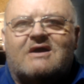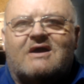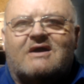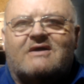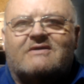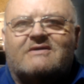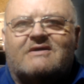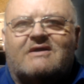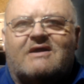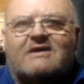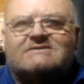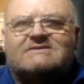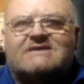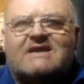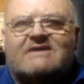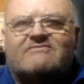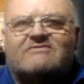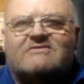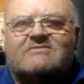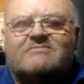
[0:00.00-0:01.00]
And there are
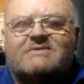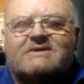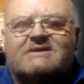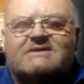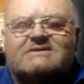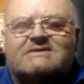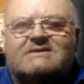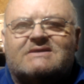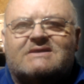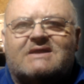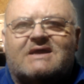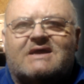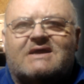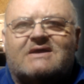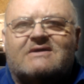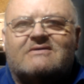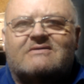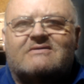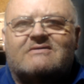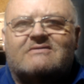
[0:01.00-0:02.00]
several bits in
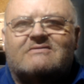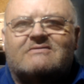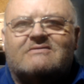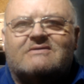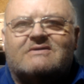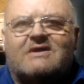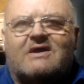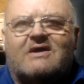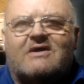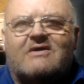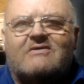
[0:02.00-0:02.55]
there. The